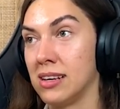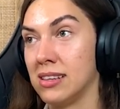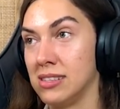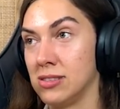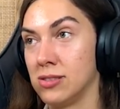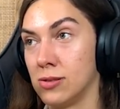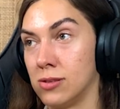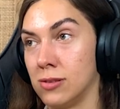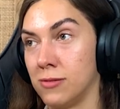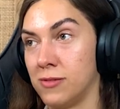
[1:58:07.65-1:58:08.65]
this
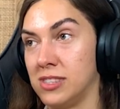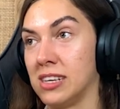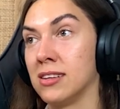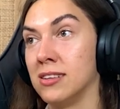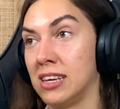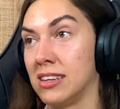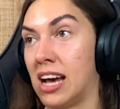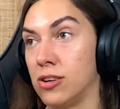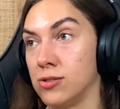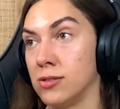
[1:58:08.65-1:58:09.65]
sort of signaling
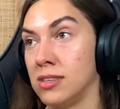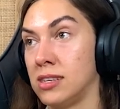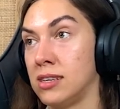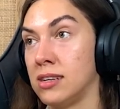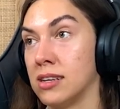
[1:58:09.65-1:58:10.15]
naturally,